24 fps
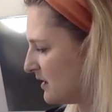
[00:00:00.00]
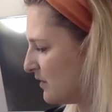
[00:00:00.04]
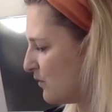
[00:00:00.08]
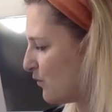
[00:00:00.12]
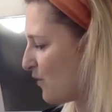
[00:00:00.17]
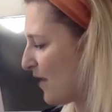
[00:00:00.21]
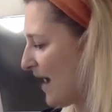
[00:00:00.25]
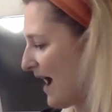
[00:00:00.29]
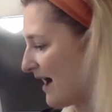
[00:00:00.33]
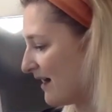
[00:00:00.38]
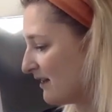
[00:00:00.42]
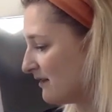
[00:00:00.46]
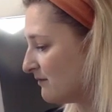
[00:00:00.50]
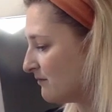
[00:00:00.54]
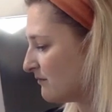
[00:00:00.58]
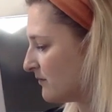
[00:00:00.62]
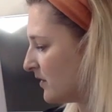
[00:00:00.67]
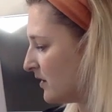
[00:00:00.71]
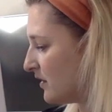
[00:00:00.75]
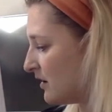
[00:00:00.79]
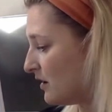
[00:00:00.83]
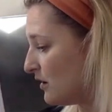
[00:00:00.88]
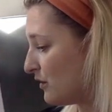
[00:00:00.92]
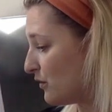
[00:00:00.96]
Well,
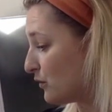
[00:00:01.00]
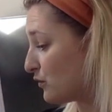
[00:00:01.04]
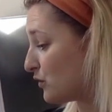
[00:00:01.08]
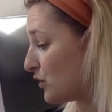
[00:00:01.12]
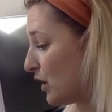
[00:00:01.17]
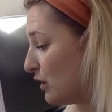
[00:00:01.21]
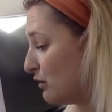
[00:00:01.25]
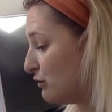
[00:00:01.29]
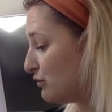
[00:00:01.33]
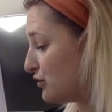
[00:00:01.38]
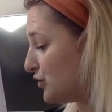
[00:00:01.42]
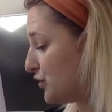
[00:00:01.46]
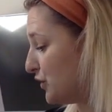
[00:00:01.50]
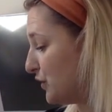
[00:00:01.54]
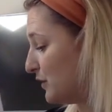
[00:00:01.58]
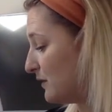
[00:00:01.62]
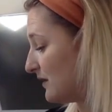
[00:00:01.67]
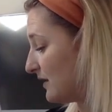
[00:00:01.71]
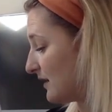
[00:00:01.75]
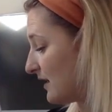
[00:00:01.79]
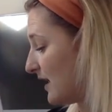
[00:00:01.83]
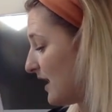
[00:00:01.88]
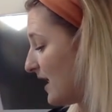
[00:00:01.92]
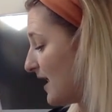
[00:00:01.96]
the goat chewed
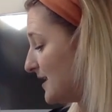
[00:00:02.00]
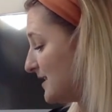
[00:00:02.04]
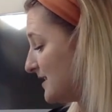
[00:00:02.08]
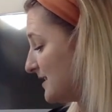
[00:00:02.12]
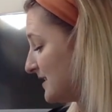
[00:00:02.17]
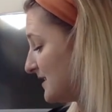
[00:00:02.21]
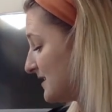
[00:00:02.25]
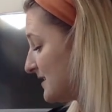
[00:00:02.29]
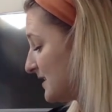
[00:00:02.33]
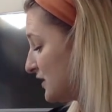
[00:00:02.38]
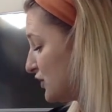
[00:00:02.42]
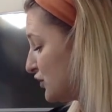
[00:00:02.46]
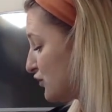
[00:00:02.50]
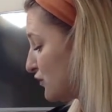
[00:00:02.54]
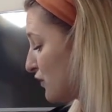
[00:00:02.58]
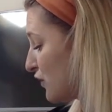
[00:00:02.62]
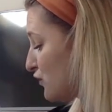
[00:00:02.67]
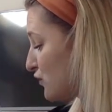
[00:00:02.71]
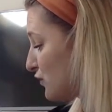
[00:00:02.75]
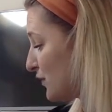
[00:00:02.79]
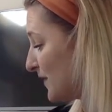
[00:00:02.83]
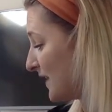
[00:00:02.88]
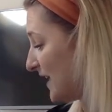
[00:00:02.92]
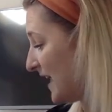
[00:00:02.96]
the curtains and
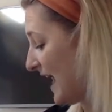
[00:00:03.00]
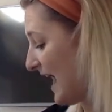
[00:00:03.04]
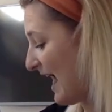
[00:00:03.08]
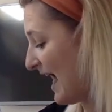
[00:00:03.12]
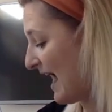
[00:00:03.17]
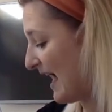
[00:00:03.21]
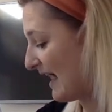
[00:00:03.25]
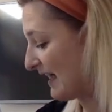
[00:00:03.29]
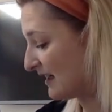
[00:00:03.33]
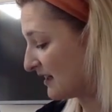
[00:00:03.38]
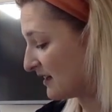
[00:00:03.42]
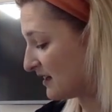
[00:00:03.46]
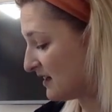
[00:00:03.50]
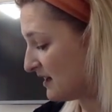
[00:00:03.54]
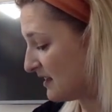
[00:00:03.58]
trod on the egg,